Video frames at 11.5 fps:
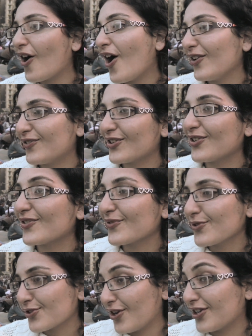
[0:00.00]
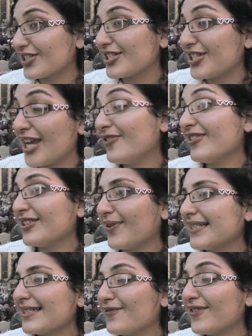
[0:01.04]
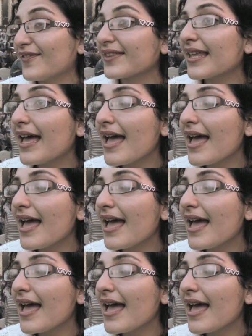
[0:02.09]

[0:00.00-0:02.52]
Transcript: call for a revolution on January 25th.